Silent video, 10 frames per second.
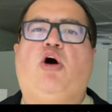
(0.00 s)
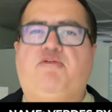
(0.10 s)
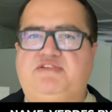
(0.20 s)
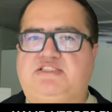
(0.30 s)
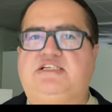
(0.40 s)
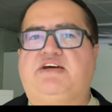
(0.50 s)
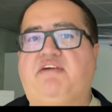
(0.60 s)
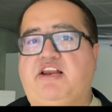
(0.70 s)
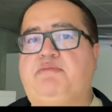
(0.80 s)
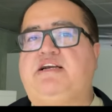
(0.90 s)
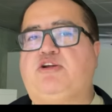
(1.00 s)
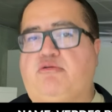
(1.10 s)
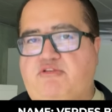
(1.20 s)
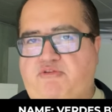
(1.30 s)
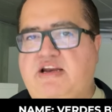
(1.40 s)
Obviously, the availability
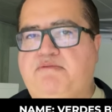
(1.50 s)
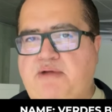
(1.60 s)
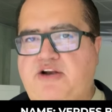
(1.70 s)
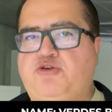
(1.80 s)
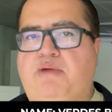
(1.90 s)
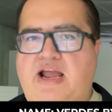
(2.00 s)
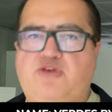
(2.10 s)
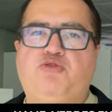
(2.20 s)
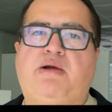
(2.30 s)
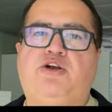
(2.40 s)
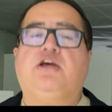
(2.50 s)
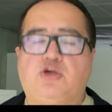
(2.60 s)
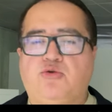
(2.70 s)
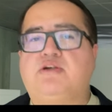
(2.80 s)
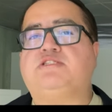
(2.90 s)
of the one in bedroom and two bedroom
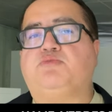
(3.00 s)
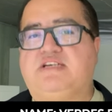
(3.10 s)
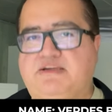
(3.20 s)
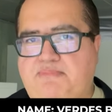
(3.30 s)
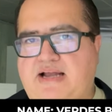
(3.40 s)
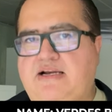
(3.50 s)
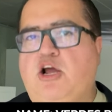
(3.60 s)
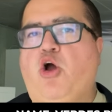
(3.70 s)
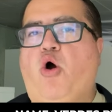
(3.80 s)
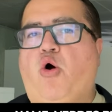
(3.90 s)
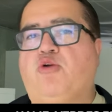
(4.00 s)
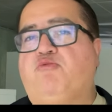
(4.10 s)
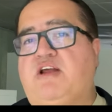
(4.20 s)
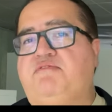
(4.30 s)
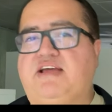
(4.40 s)
units will depend
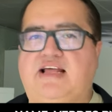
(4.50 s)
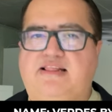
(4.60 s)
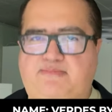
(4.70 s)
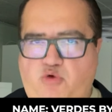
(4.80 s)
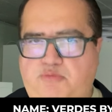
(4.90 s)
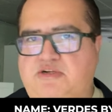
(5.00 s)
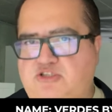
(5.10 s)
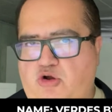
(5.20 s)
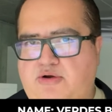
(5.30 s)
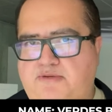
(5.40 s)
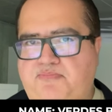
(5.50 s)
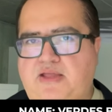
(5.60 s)
on when we get the appointment slot.